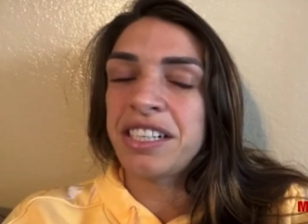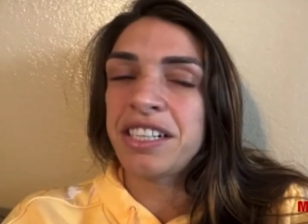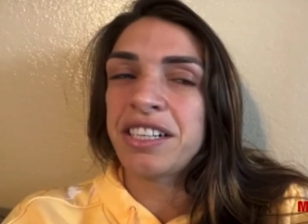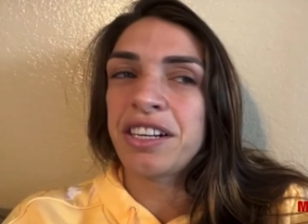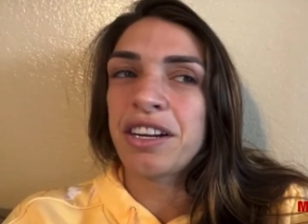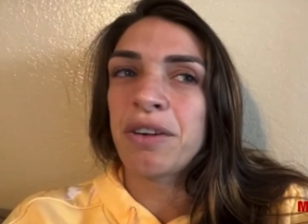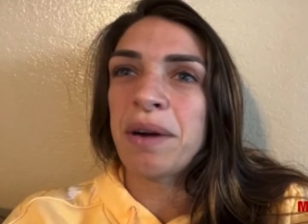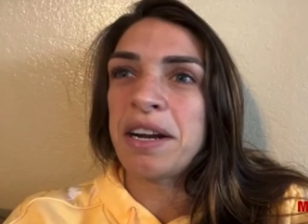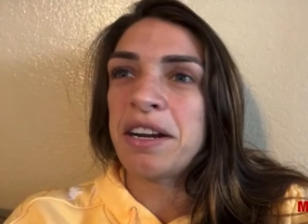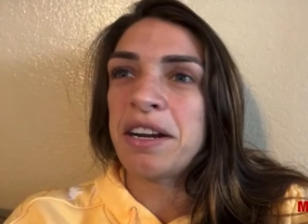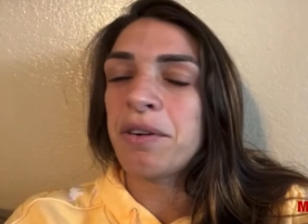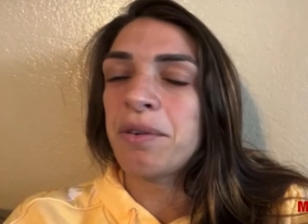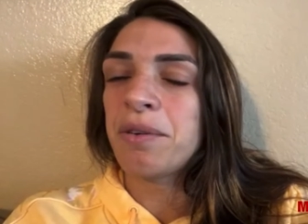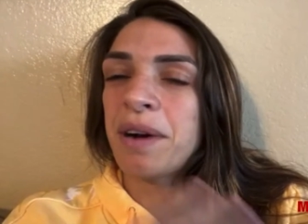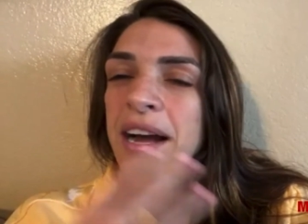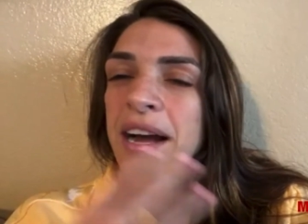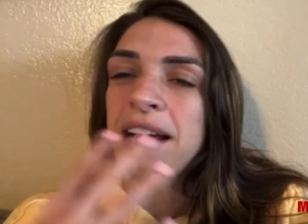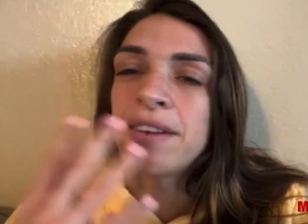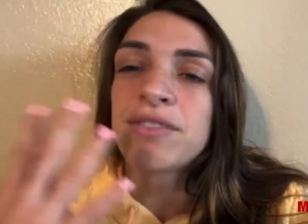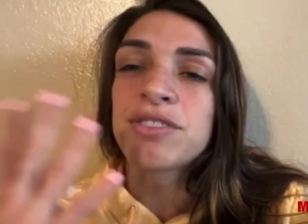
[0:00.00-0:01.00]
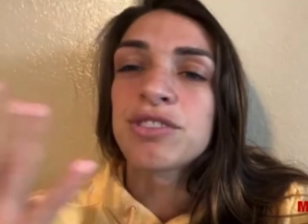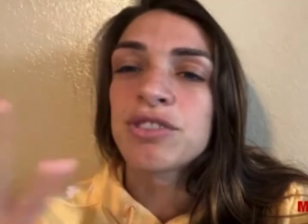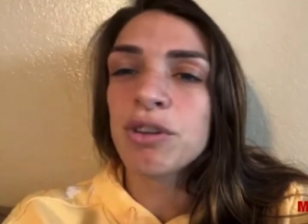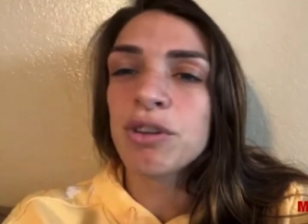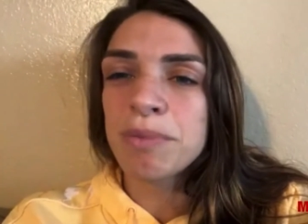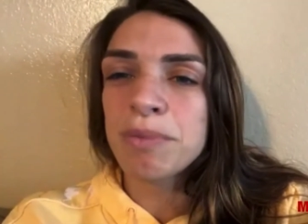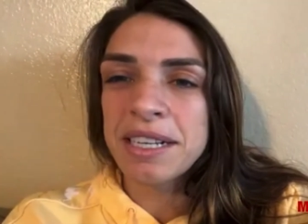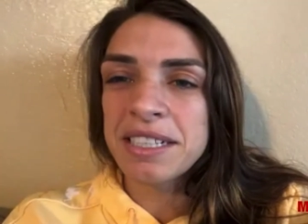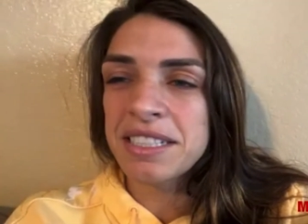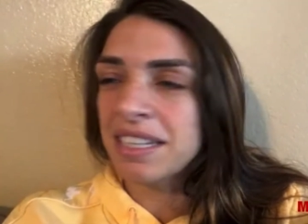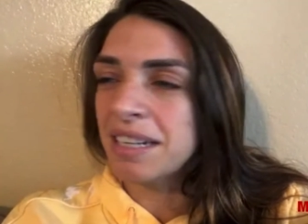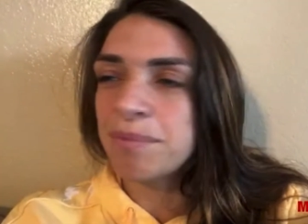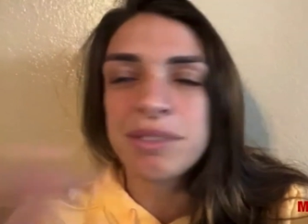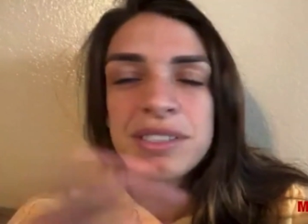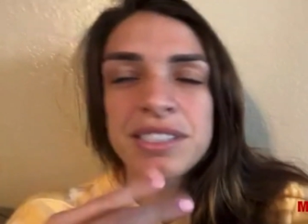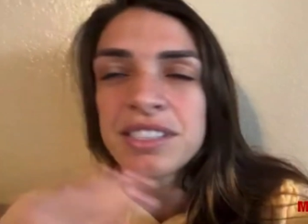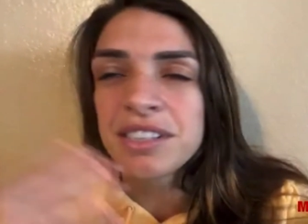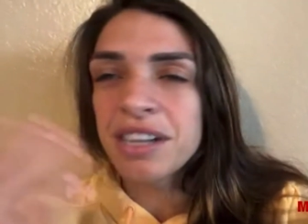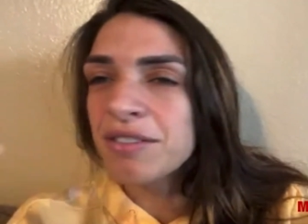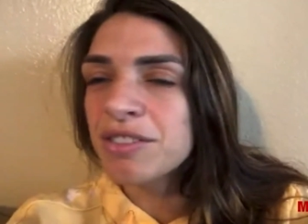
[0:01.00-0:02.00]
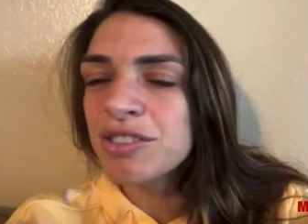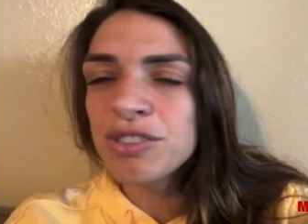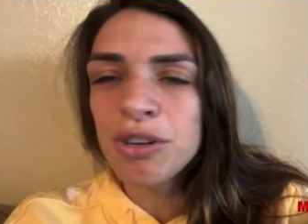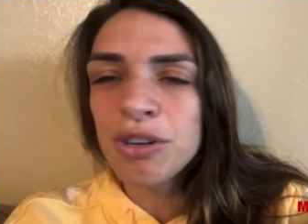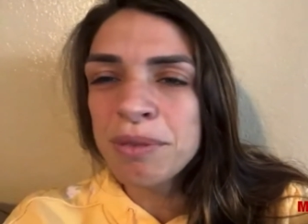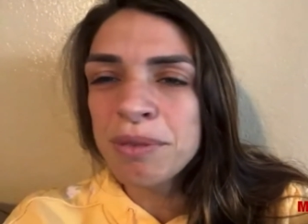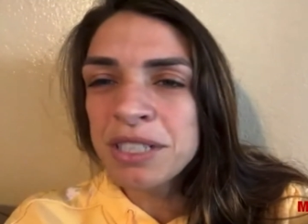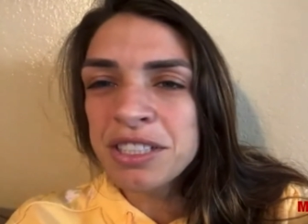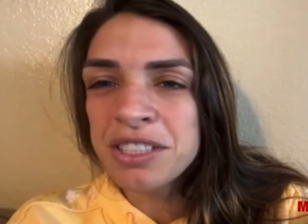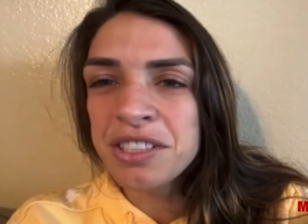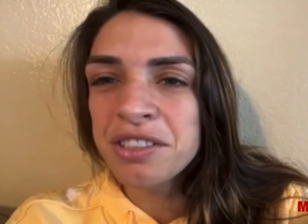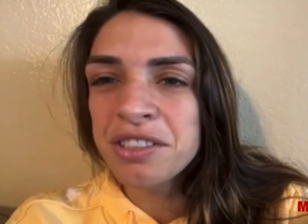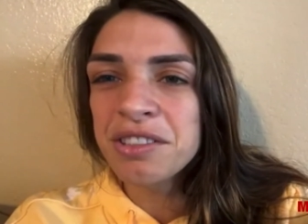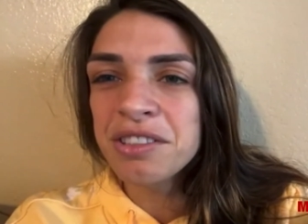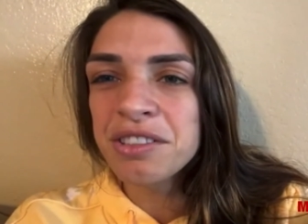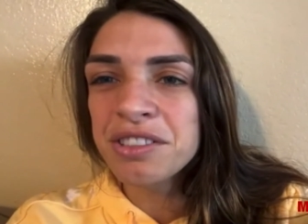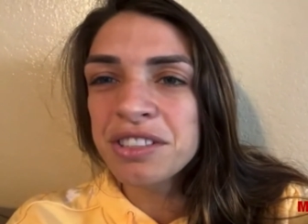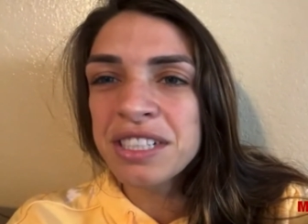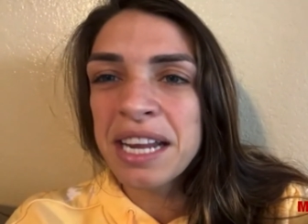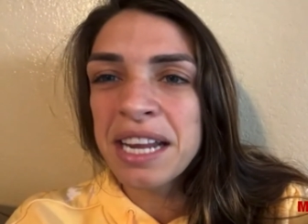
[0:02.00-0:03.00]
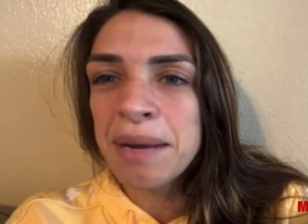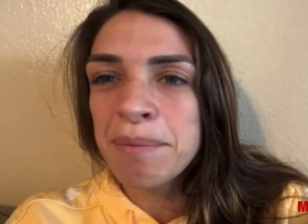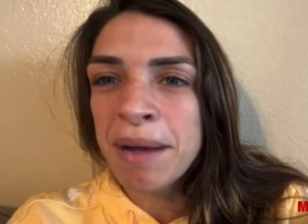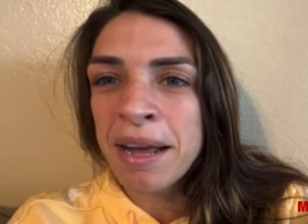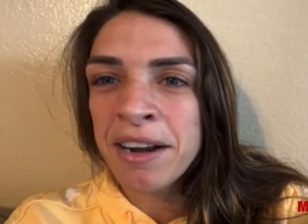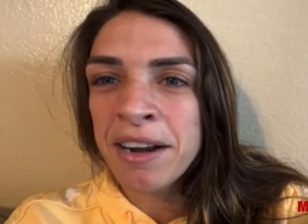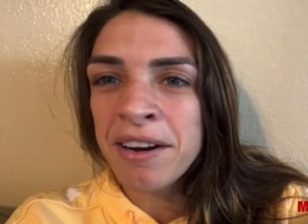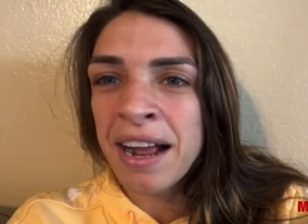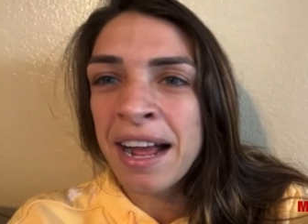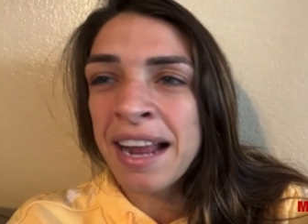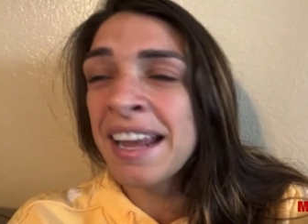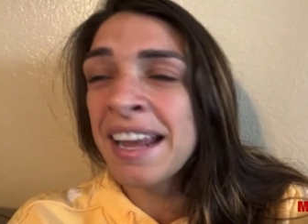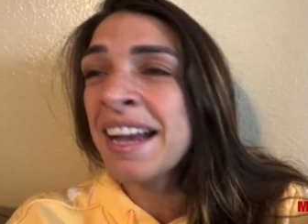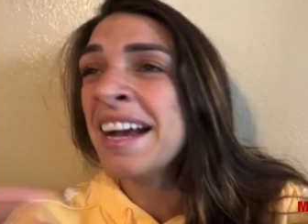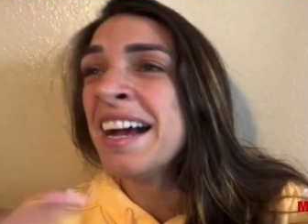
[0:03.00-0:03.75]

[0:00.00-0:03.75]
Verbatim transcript: You know, I know I have so much, i still have so much to, to get better at.